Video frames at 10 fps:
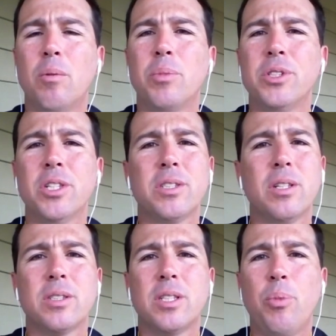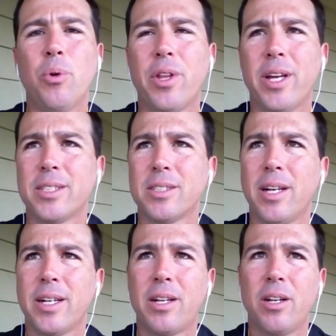But just the simple things
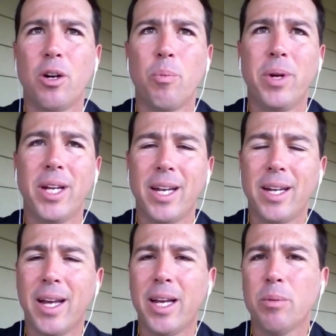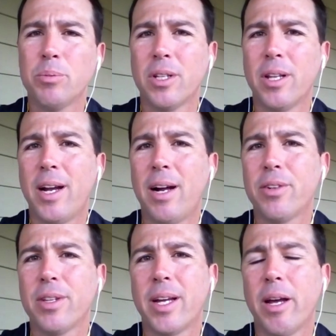like, you know, being at games and then after
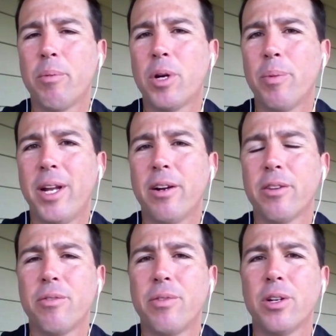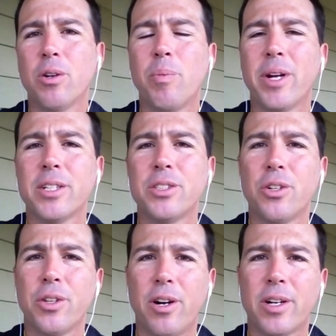the game, coming down on the field, making sure
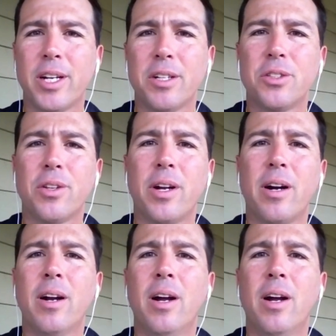that our kids are there.